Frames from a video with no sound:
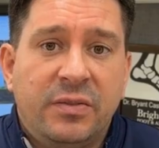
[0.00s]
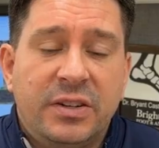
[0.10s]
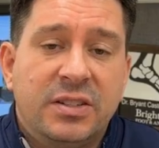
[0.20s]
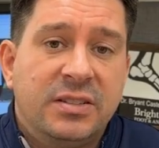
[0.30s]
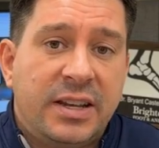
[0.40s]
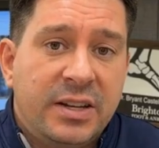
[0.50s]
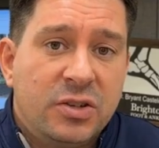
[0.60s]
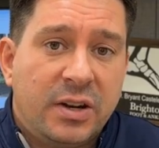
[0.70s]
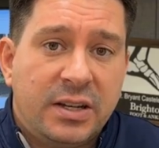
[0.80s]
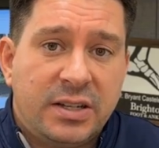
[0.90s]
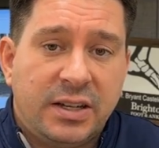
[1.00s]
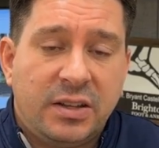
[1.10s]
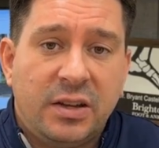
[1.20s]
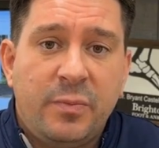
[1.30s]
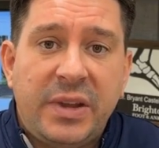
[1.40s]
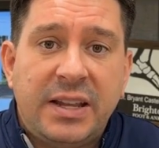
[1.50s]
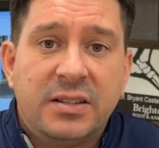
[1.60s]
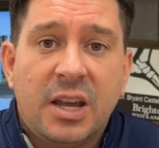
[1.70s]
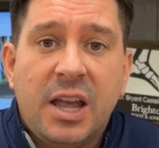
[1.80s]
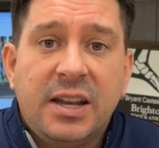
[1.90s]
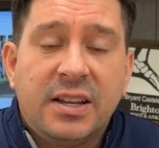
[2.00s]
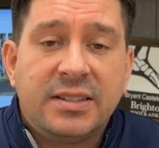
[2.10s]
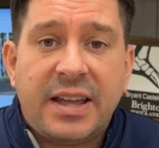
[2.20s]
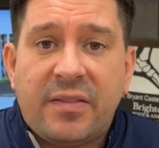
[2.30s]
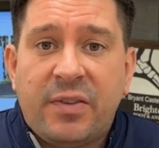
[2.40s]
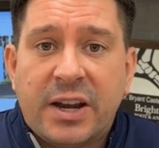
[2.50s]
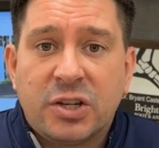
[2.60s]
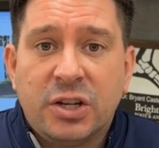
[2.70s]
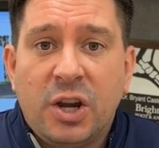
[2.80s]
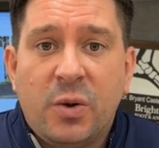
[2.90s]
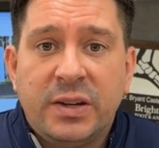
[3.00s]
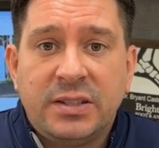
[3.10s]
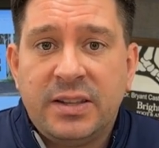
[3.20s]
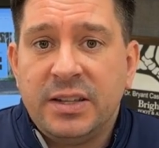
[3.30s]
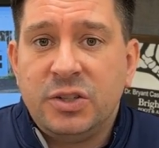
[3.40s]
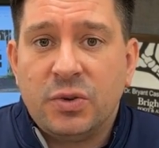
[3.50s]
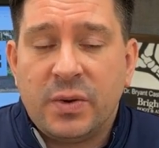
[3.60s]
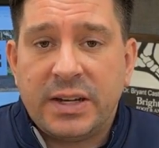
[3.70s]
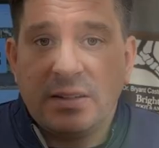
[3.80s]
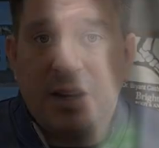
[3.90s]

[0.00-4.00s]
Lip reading: versus intra-articular means, does that fracture go into the joint?